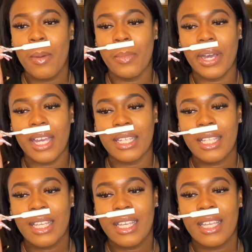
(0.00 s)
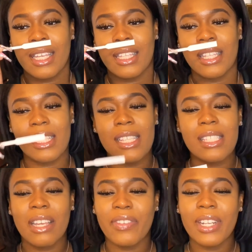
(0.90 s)
But this is
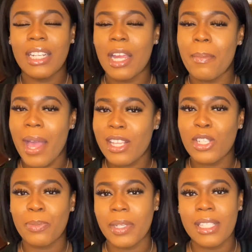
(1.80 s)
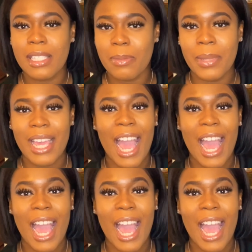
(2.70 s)
definitely a masterpiece to me.